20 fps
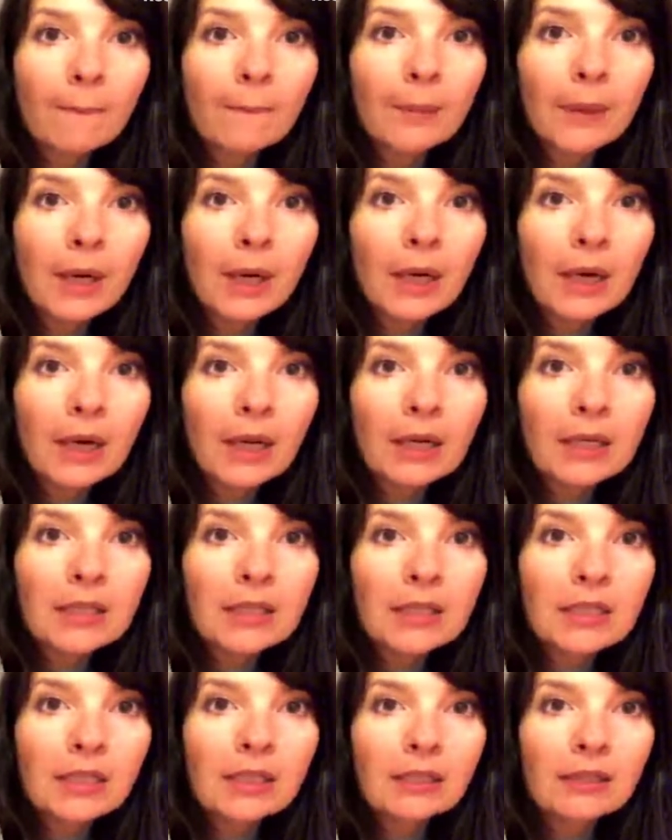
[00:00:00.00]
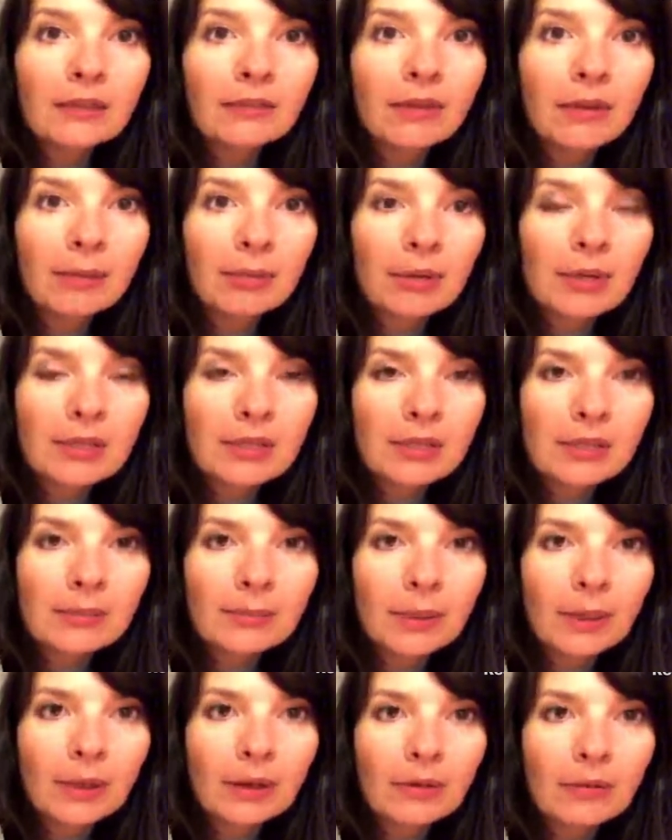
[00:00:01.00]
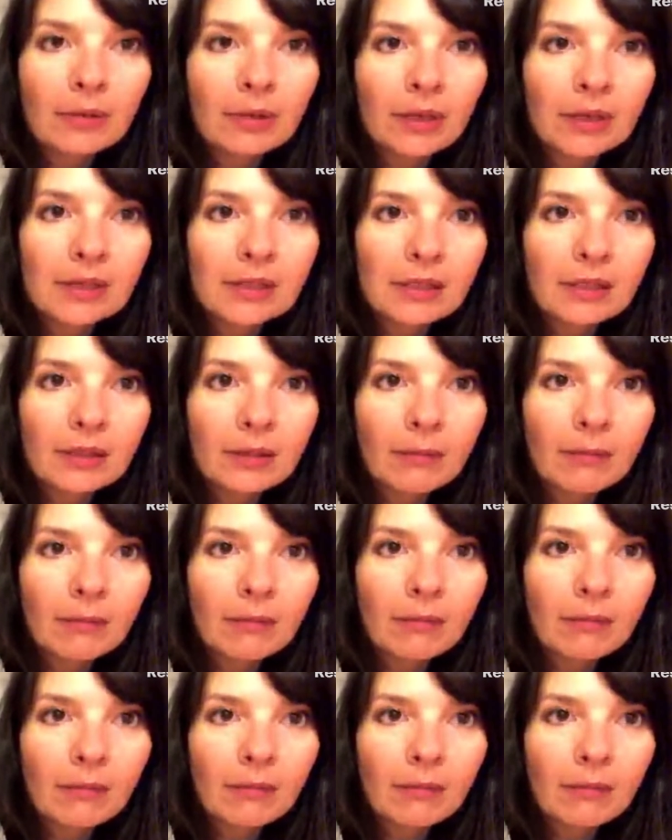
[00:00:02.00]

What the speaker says: But if I press this button, will I see them?